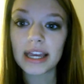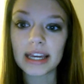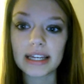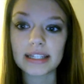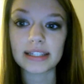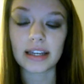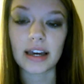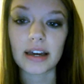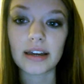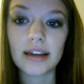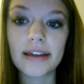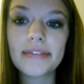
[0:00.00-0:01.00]
is,
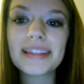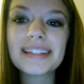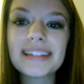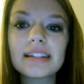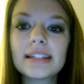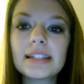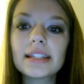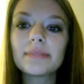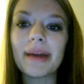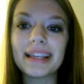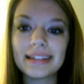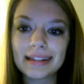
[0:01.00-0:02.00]
and this is
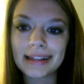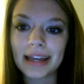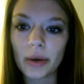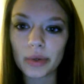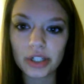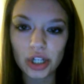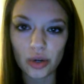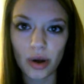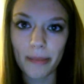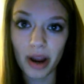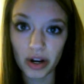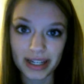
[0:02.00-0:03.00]
basically going to
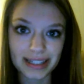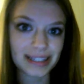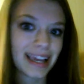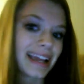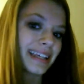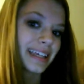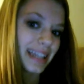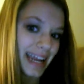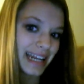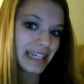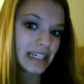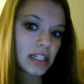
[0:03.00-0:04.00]
Americans and
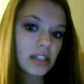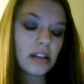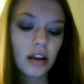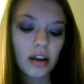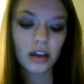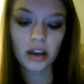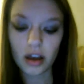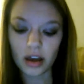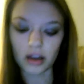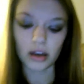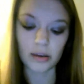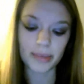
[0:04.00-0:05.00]
Canadians,
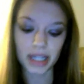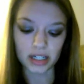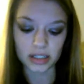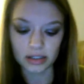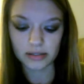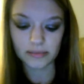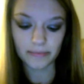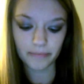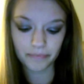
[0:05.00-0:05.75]
because